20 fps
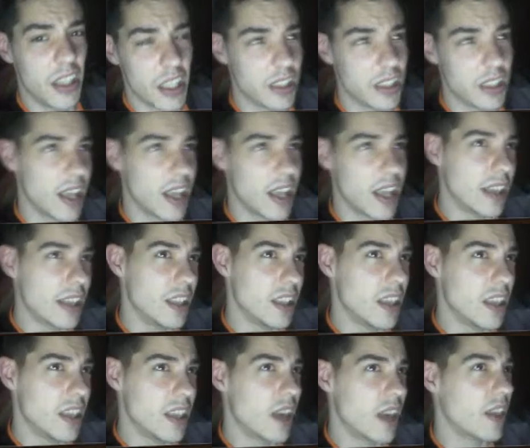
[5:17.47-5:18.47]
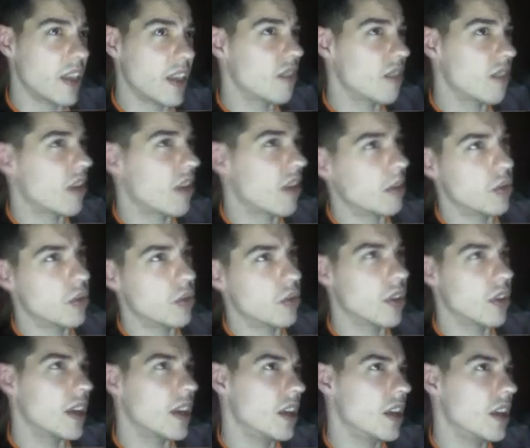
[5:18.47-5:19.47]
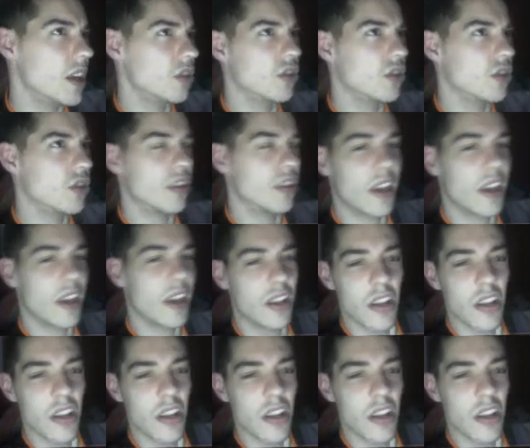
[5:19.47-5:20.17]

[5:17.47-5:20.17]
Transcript: they did that, they raped you, they hit you, they